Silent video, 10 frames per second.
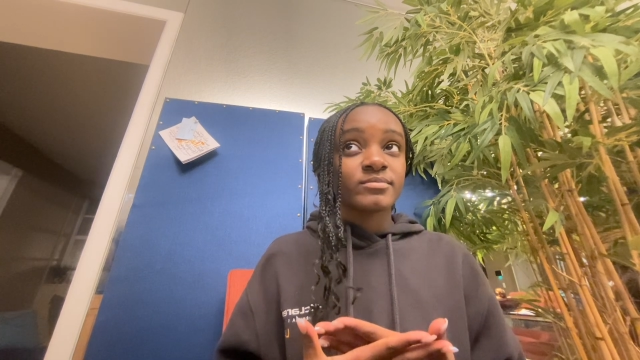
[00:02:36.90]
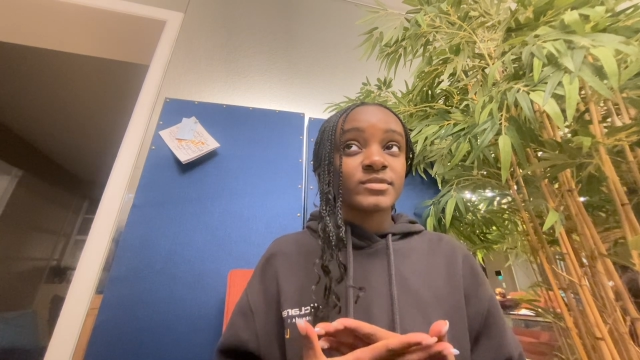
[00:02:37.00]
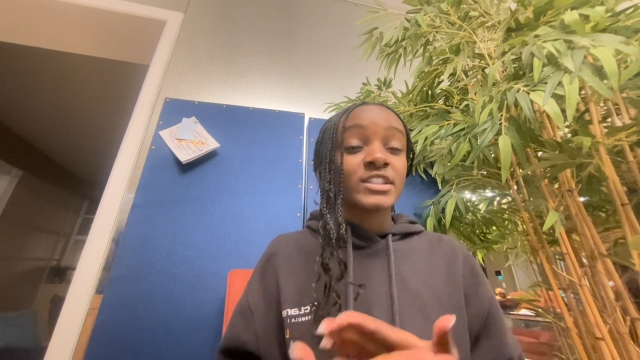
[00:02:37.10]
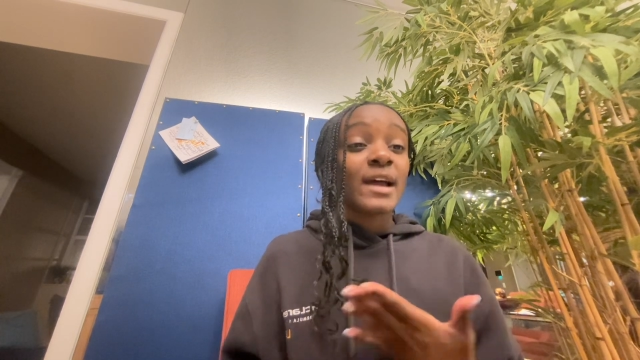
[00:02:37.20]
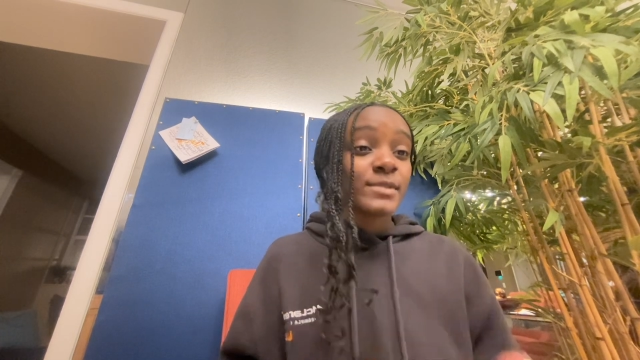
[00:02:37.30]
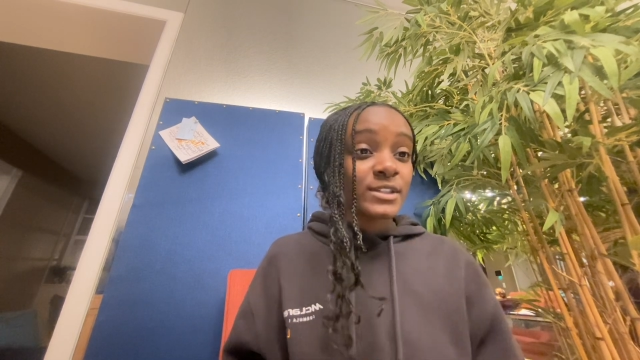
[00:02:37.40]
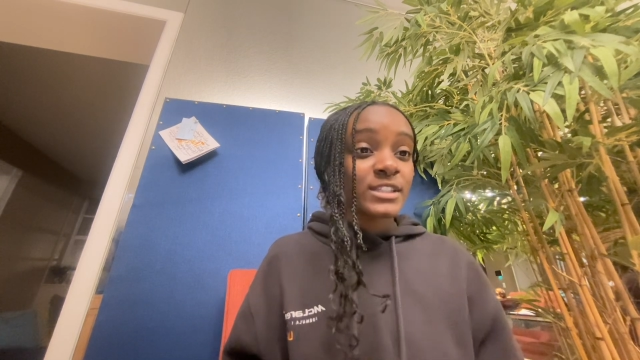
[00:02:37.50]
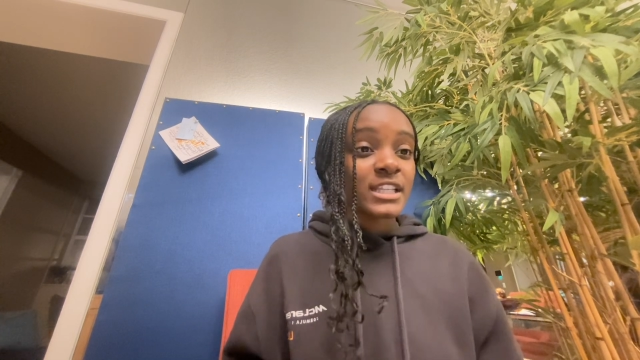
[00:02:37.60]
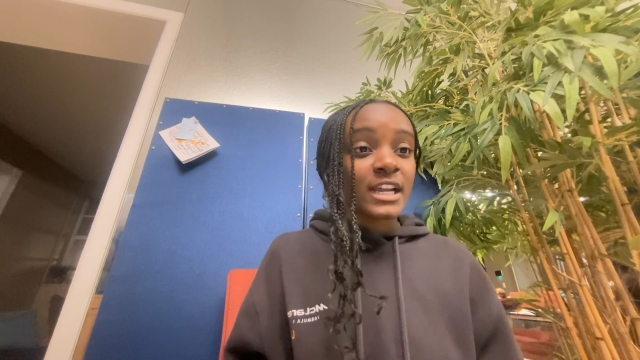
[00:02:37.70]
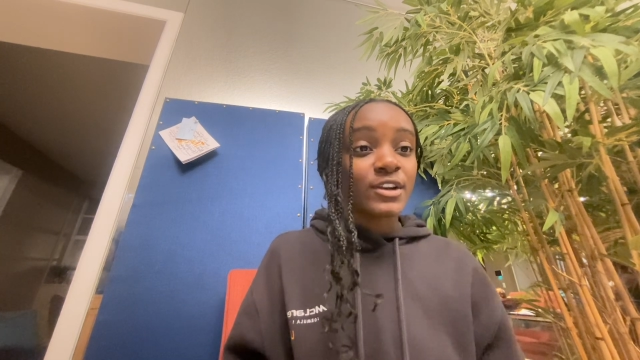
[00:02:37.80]
chapters
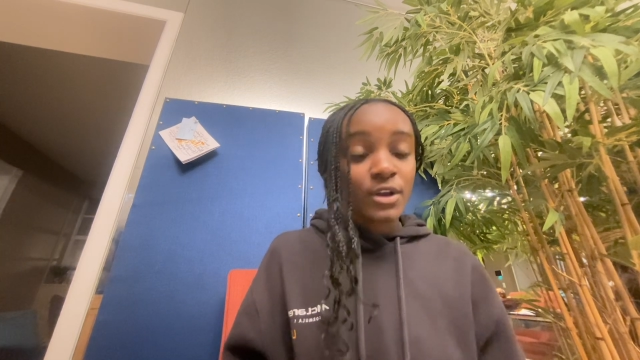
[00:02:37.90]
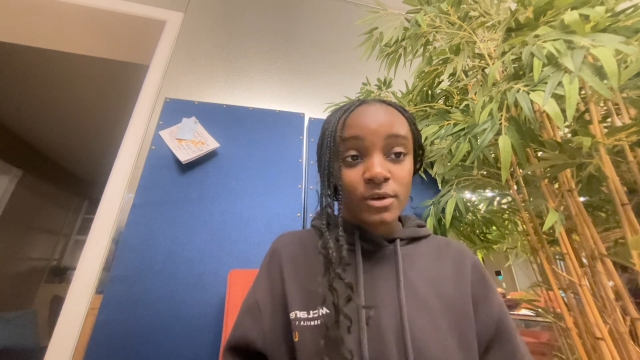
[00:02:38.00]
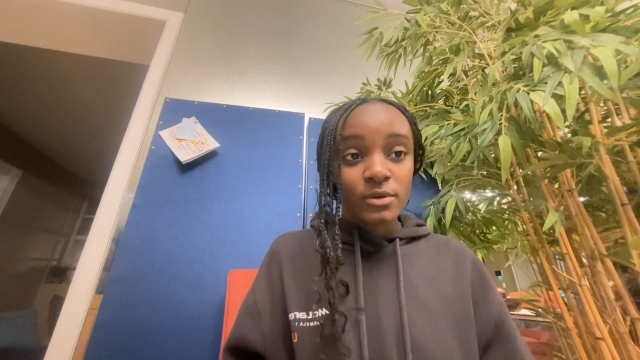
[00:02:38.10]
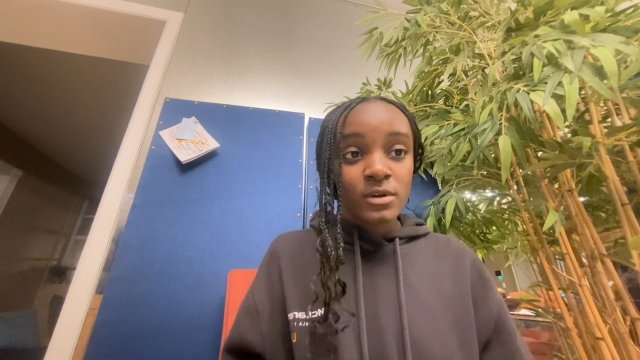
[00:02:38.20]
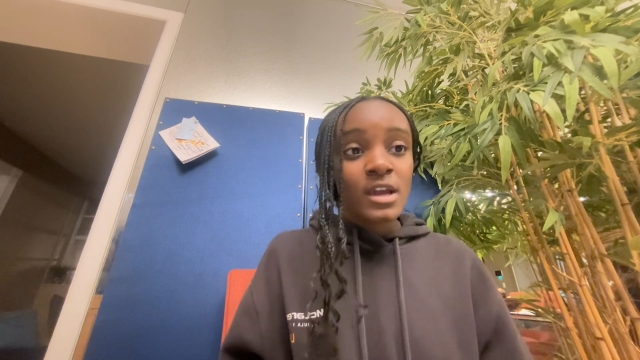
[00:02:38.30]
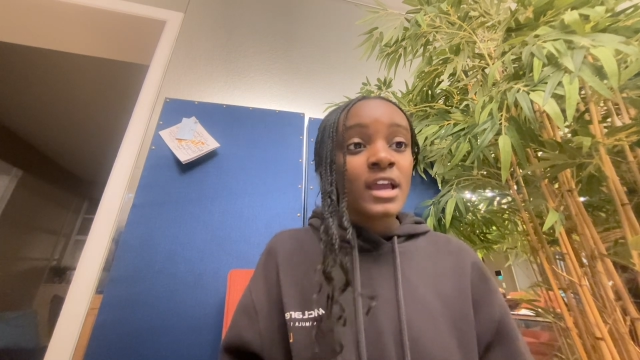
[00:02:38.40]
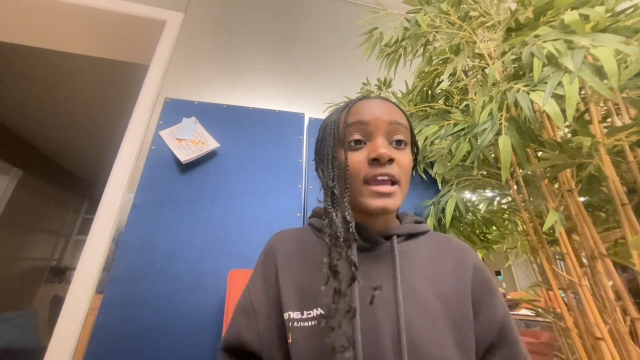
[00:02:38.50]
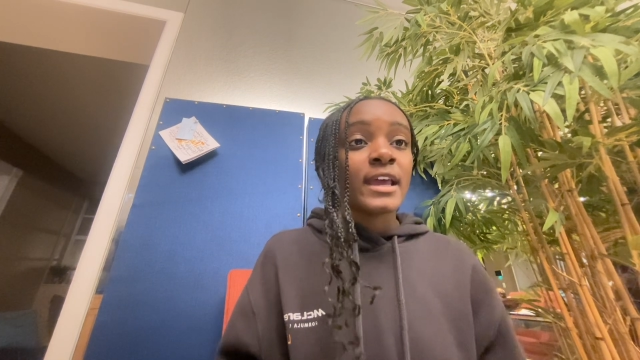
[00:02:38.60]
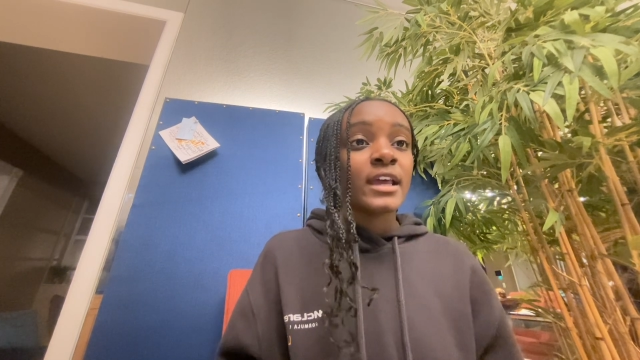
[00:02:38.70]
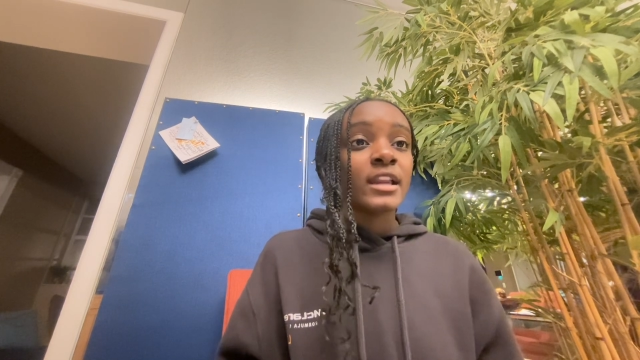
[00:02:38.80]
that I know
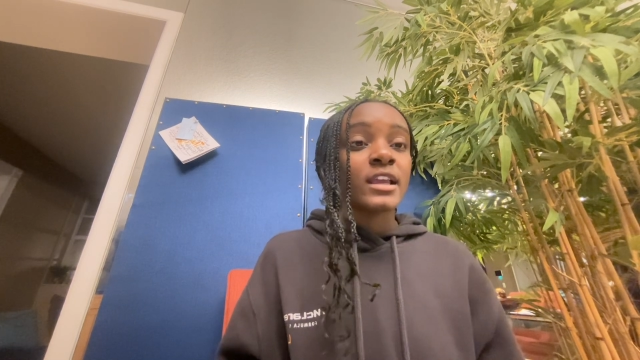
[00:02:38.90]
and